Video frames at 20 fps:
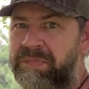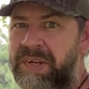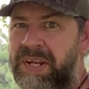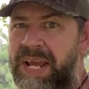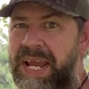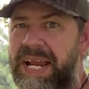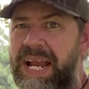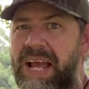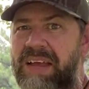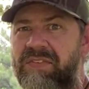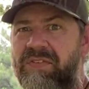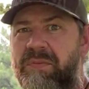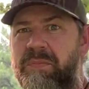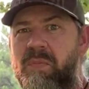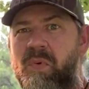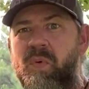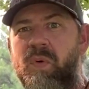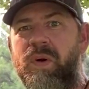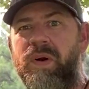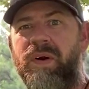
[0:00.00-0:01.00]
Hey guys, for
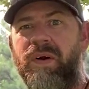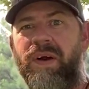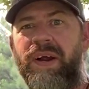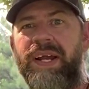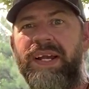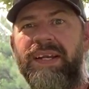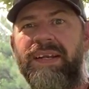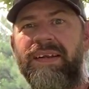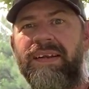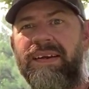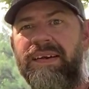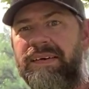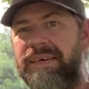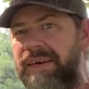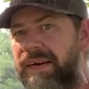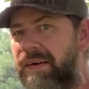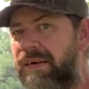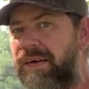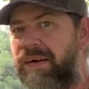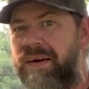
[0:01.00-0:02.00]
more great
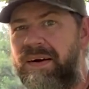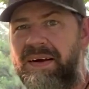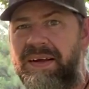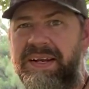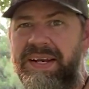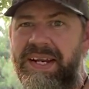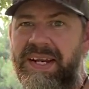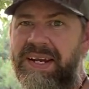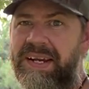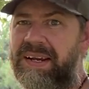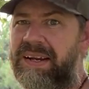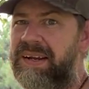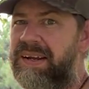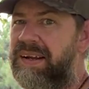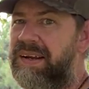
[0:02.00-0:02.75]
deer hunting,